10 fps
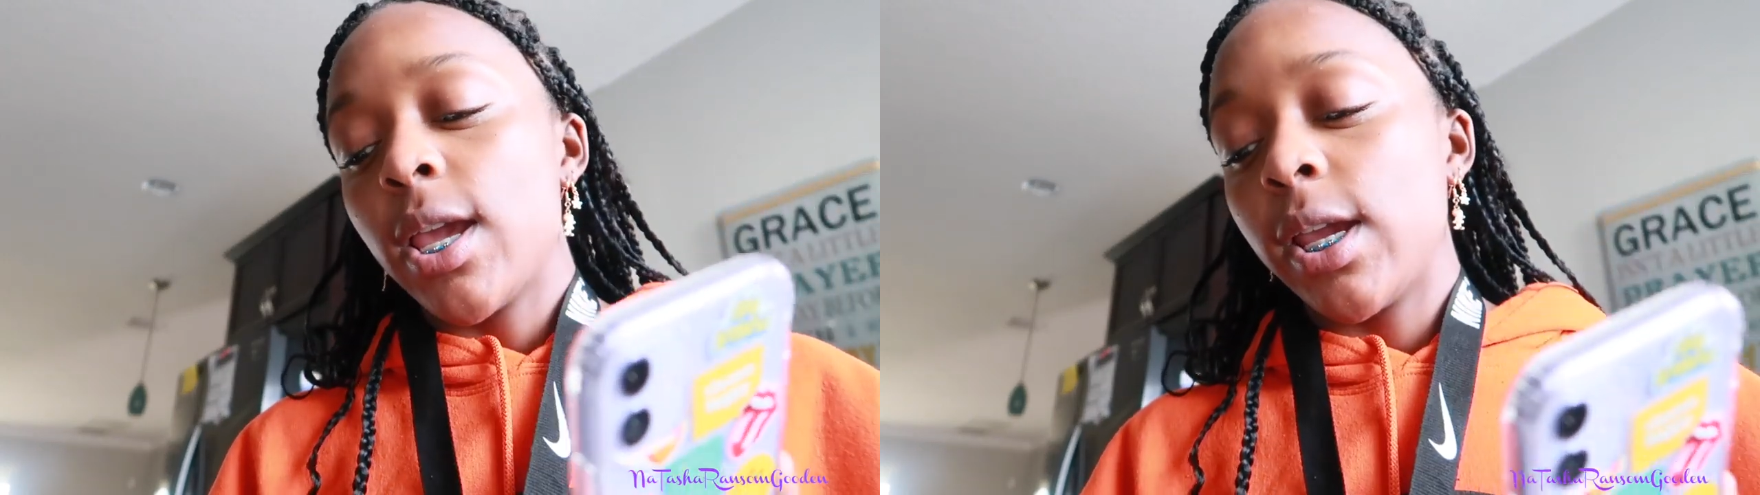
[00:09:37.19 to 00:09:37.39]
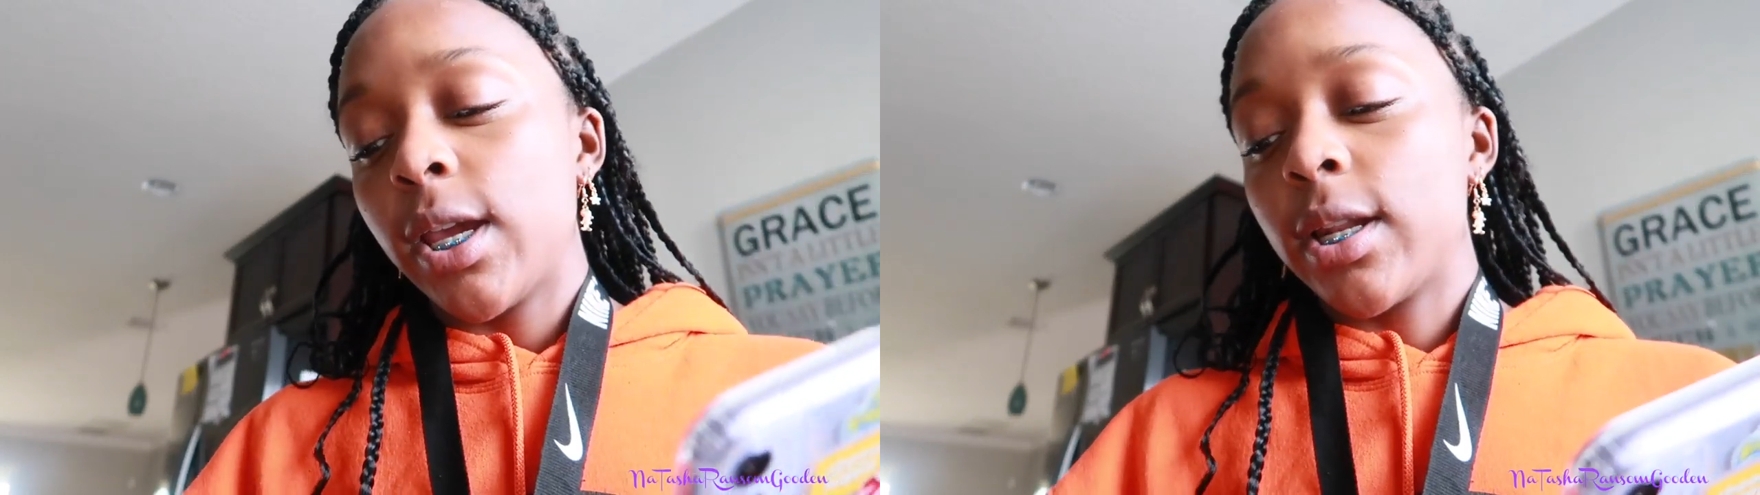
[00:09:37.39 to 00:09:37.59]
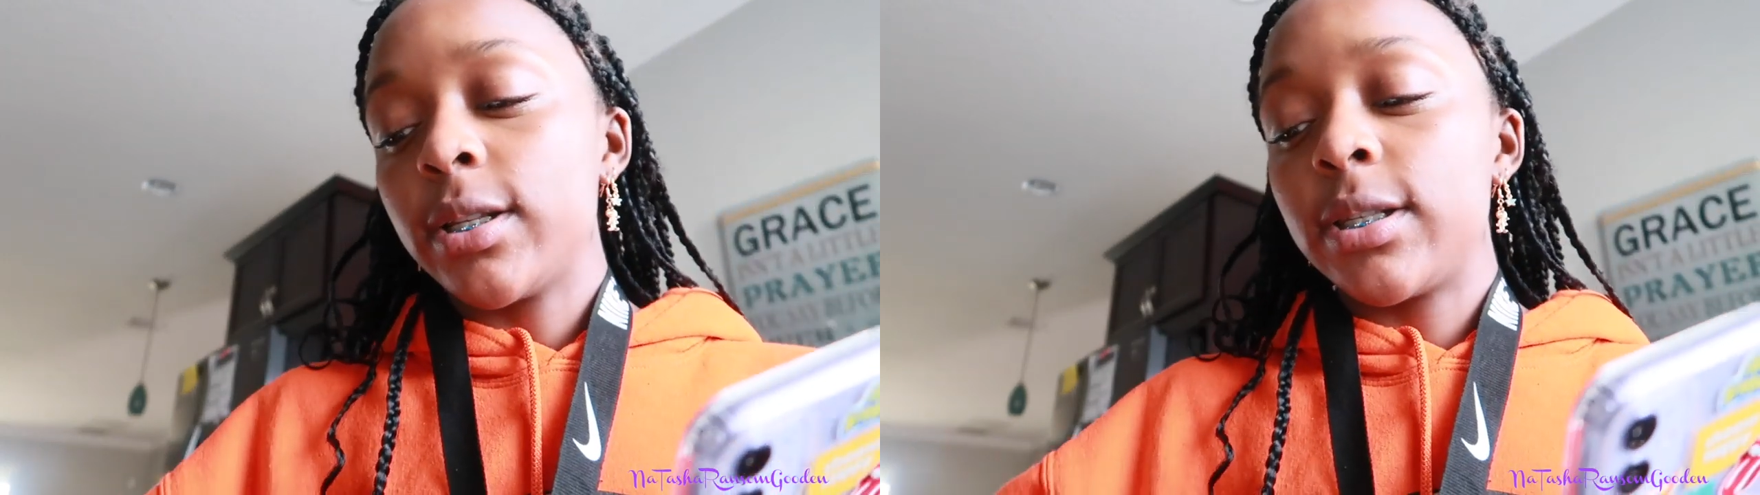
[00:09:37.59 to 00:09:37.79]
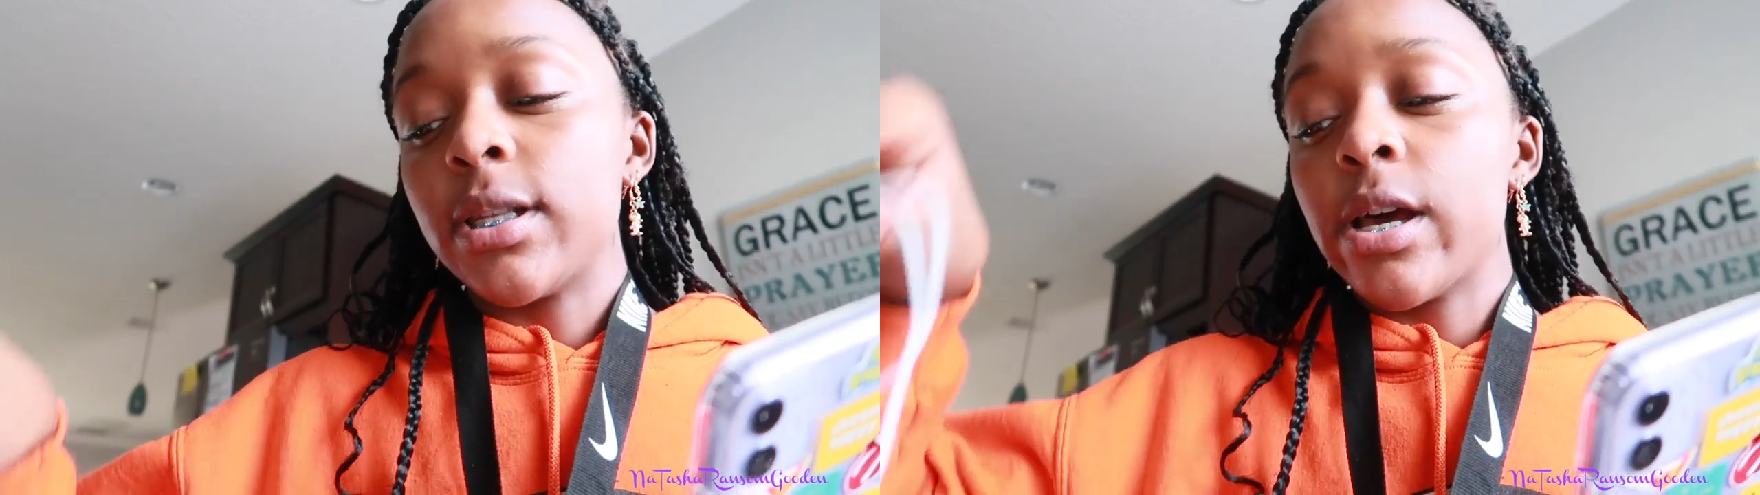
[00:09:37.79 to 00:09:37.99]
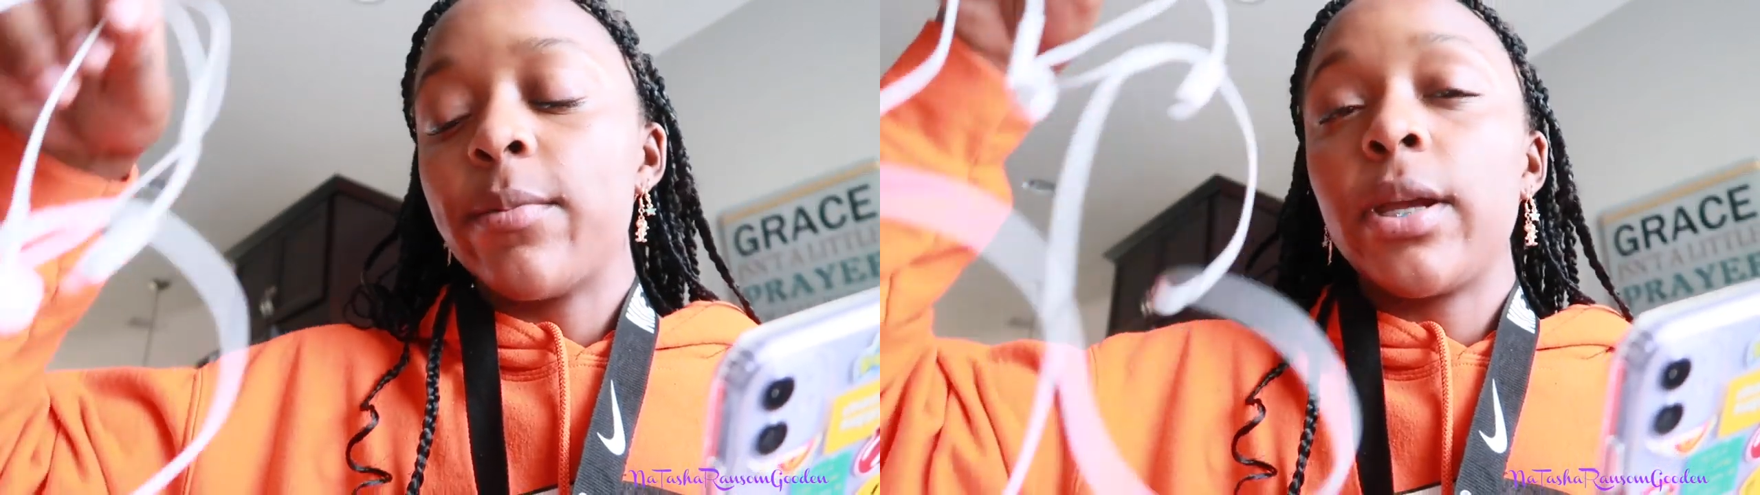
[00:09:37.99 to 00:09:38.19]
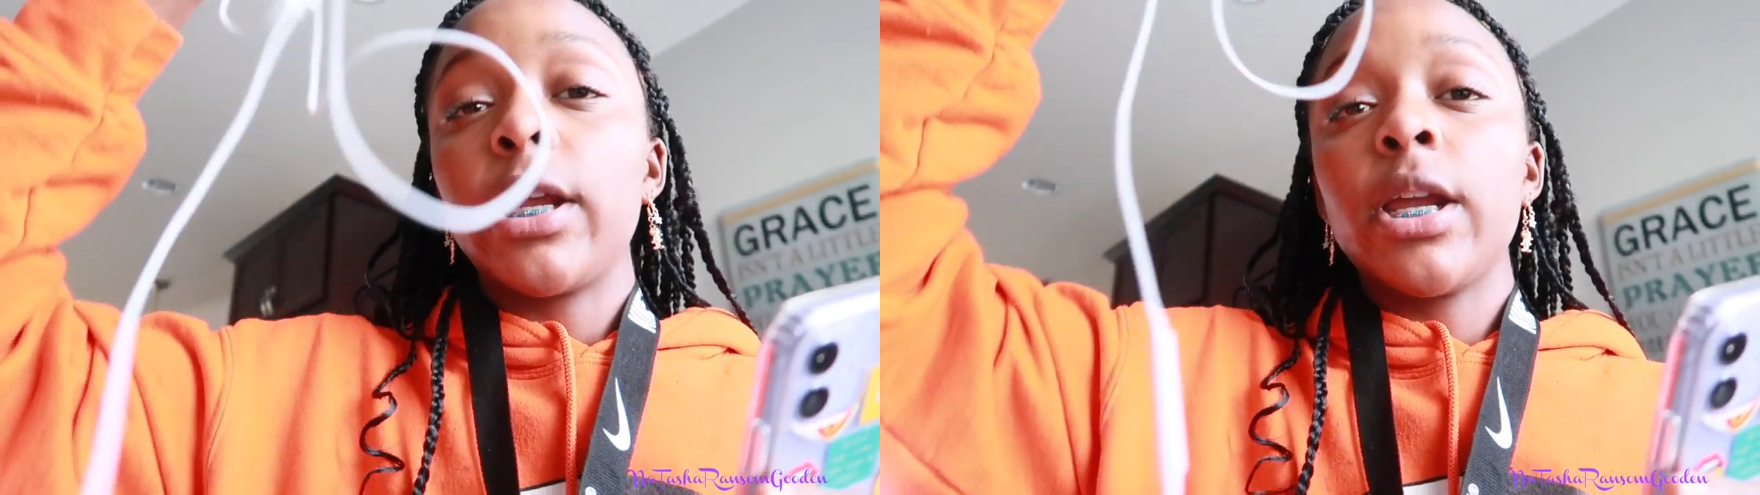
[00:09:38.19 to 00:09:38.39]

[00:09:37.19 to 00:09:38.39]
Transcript: and some